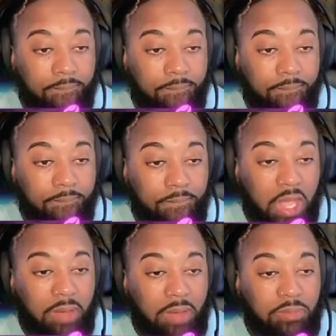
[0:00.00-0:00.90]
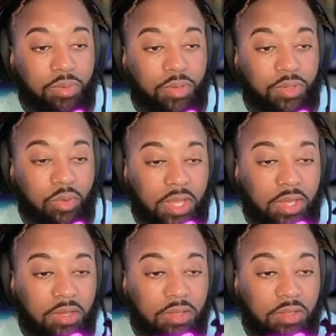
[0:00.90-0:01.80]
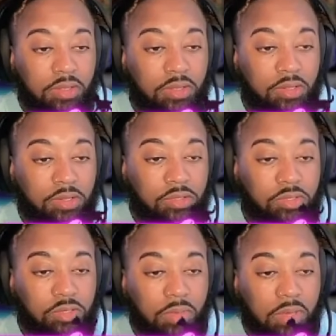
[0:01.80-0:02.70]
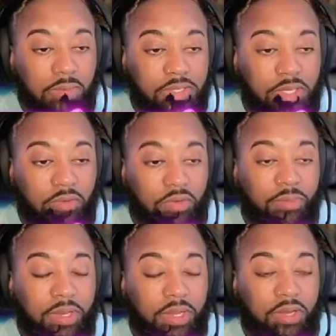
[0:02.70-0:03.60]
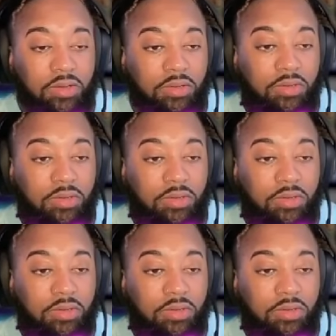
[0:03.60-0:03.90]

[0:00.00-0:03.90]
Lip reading: I'm just going to put that wall back to make my ceiling reappear.